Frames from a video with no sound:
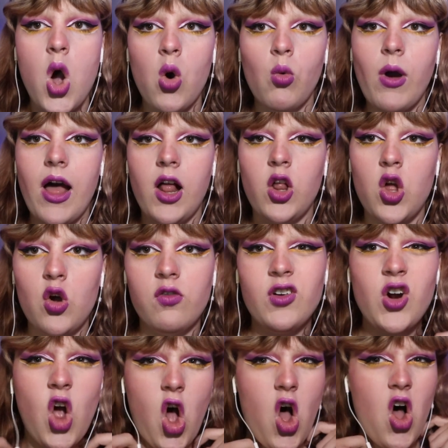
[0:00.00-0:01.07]
Well,
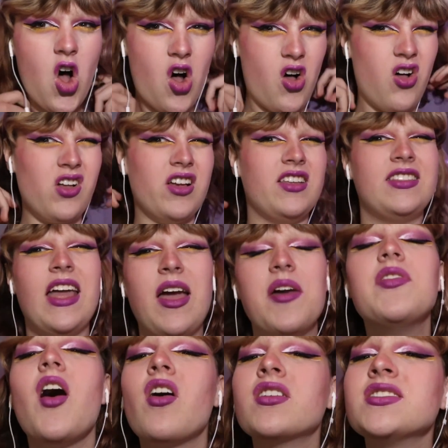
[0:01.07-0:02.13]
overall,
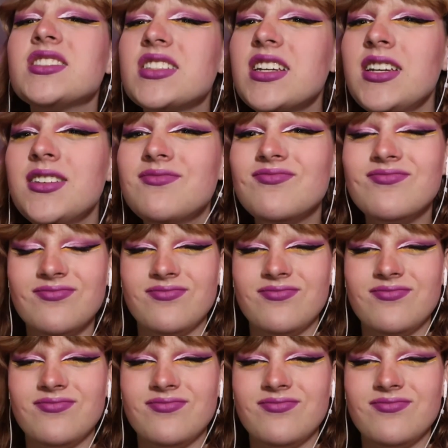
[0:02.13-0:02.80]
honestly,